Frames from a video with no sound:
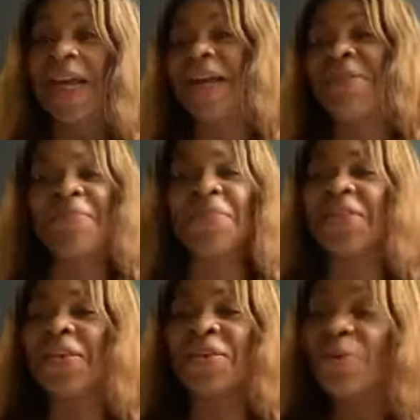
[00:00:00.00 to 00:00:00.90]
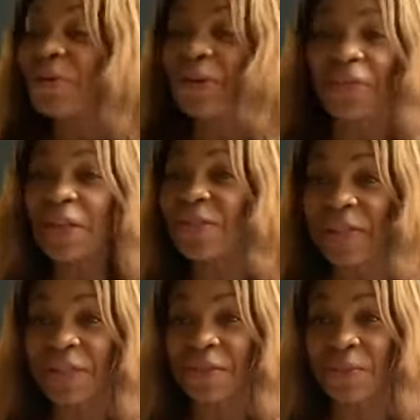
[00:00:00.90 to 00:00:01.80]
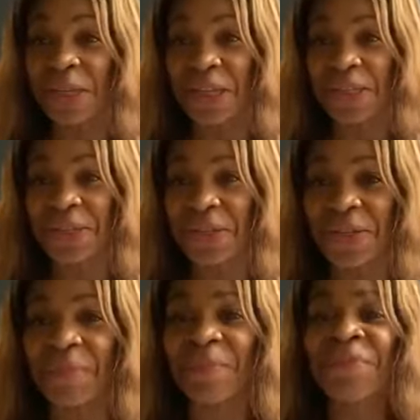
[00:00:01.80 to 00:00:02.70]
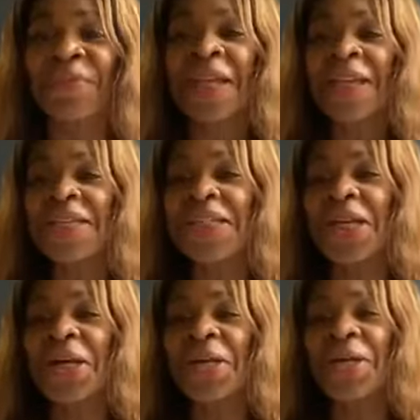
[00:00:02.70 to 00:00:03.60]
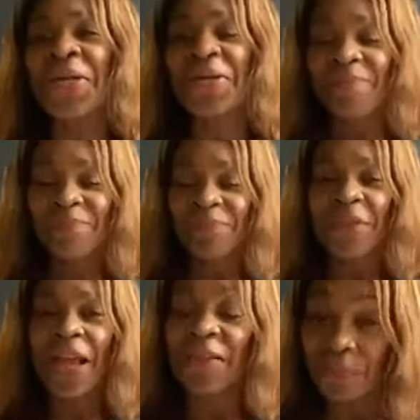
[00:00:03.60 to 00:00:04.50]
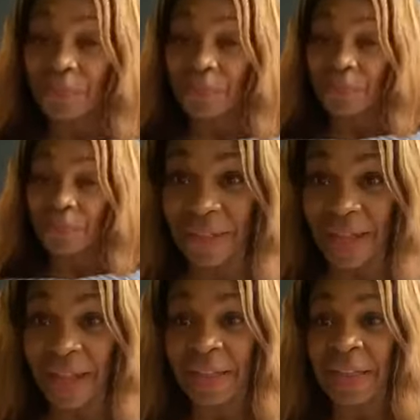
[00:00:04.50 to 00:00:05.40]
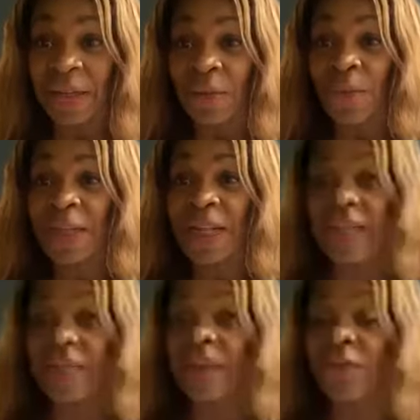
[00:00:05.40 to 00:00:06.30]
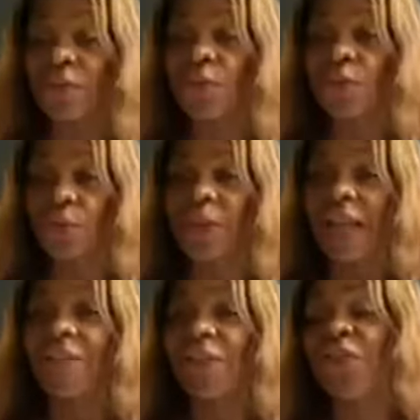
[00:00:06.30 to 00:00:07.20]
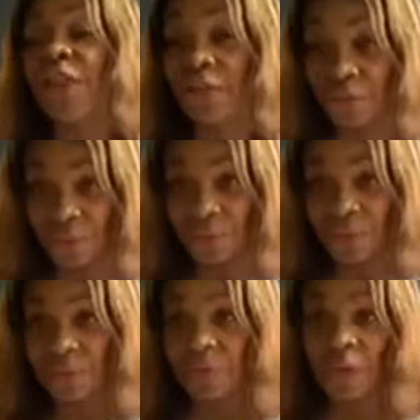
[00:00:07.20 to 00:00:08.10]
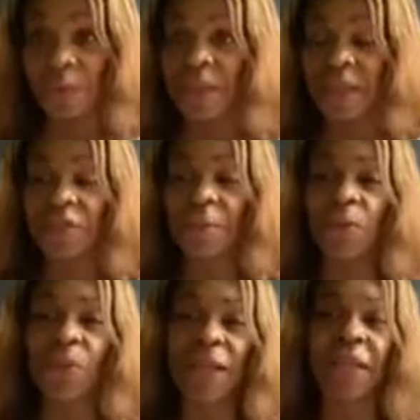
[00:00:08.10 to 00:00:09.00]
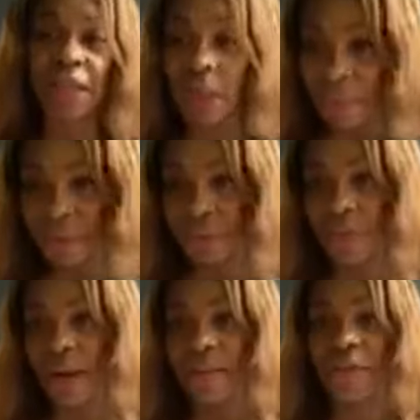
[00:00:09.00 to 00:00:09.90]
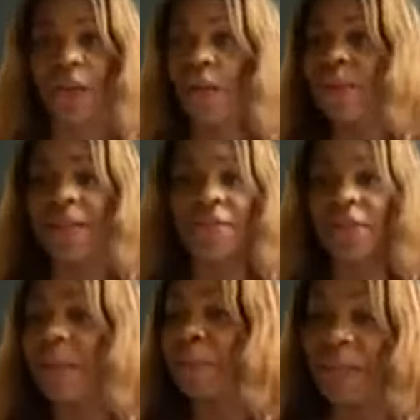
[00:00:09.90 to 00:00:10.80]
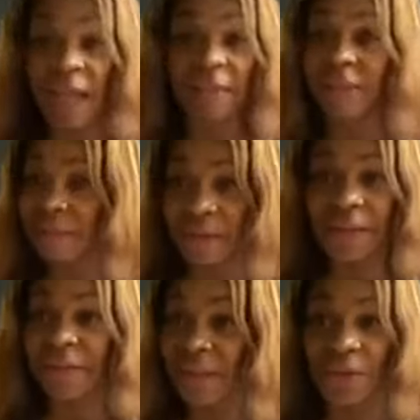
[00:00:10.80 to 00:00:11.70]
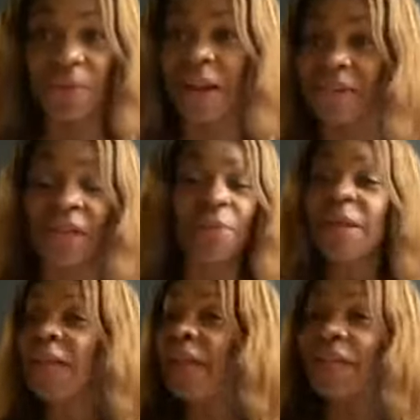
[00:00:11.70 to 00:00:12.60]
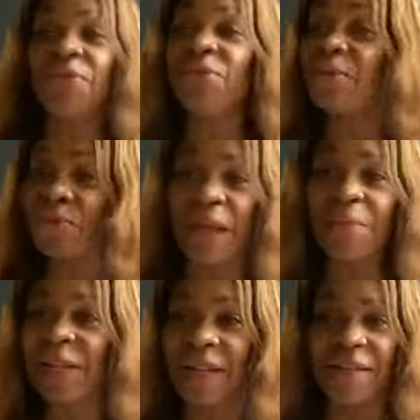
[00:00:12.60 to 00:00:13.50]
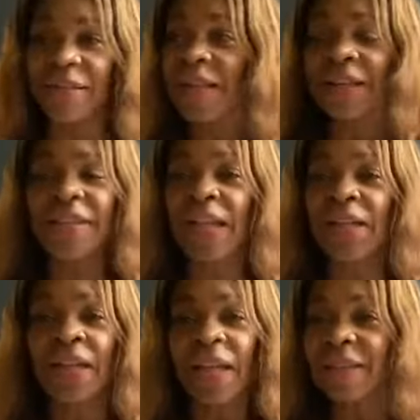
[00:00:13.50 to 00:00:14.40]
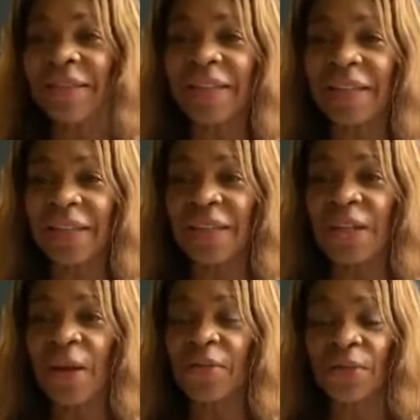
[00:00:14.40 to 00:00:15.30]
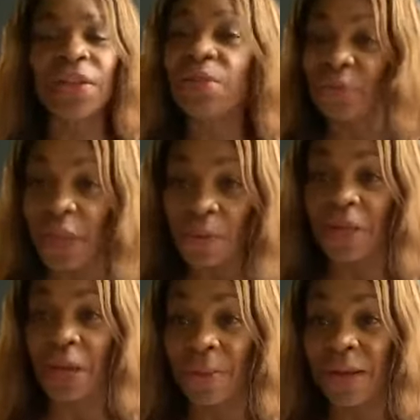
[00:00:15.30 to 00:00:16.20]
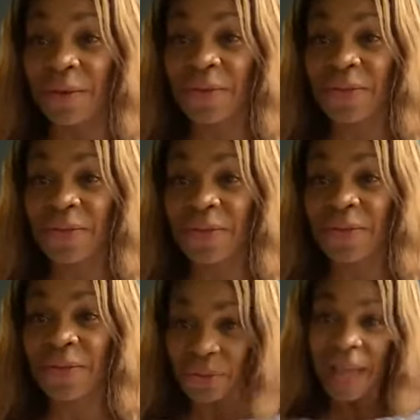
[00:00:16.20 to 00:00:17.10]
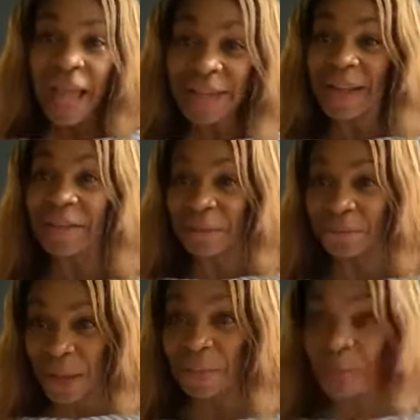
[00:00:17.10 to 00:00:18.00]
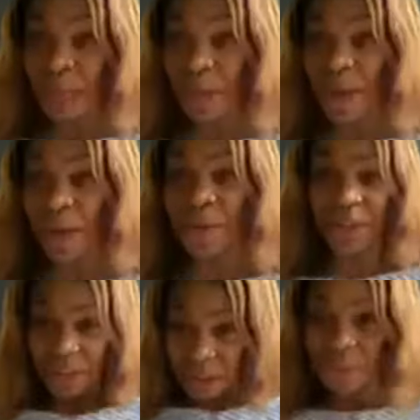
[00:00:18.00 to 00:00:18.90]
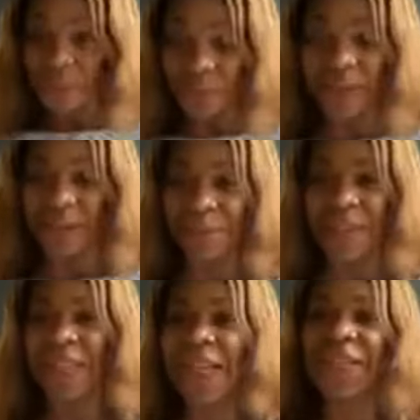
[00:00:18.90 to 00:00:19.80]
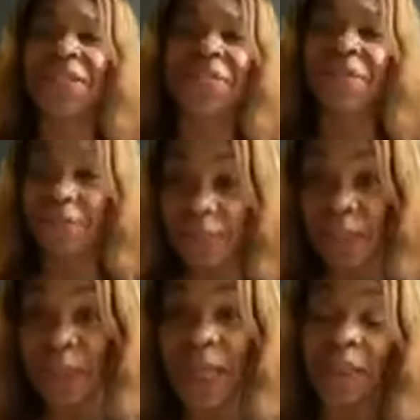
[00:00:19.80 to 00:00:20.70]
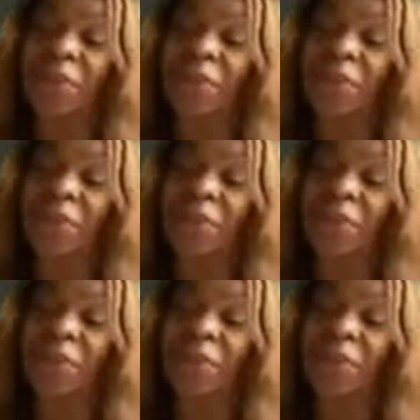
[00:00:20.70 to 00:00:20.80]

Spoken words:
So all of those things that we can do. So as well as that, we need to make sure that we have a schedule. So we need to be waking up at the right time. We need to be exercising at the right time. And if you're families, then, it's not that you don't go out. You can, as a family, go out. The government recommendations have said that.